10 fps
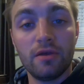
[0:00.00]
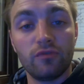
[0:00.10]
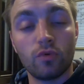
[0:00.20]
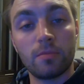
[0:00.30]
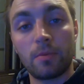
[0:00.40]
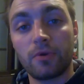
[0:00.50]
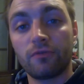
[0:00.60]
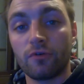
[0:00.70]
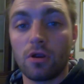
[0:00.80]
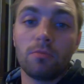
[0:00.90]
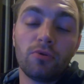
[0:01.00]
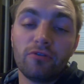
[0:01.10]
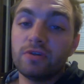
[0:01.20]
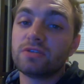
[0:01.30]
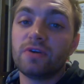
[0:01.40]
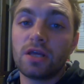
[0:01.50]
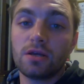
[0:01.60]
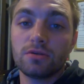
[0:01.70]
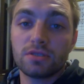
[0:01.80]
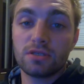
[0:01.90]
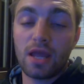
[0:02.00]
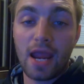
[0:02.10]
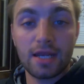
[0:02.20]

If you remember from previous videos,